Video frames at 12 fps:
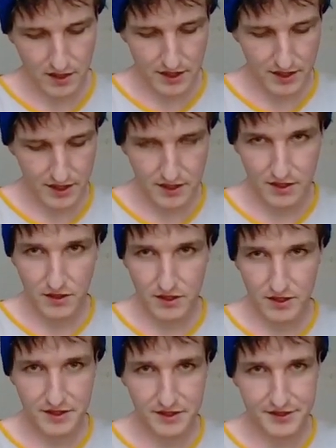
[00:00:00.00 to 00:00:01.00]
Yeah,
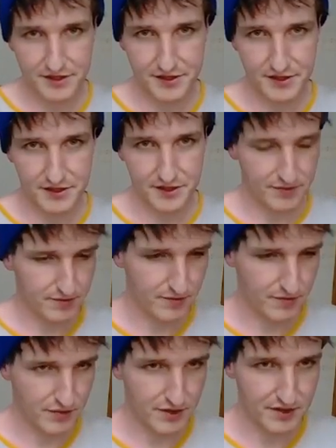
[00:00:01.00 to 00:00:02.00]
all these
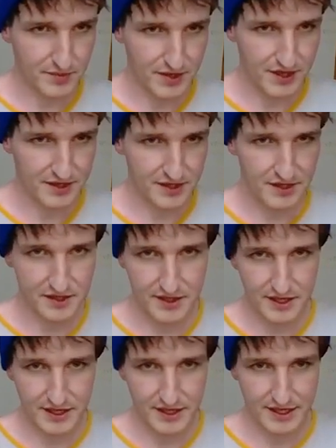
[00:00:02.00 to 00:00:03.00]

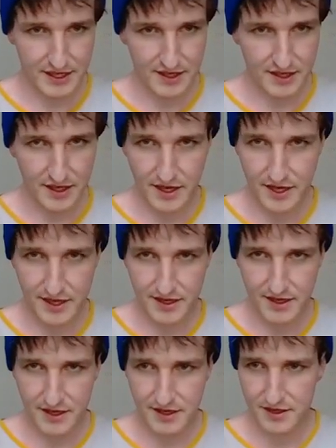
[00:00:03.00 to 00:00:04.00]
possibilities, and then
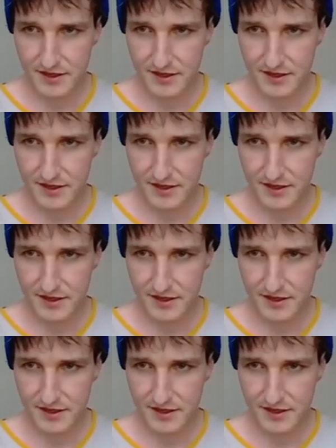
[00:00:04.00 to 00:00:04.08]
I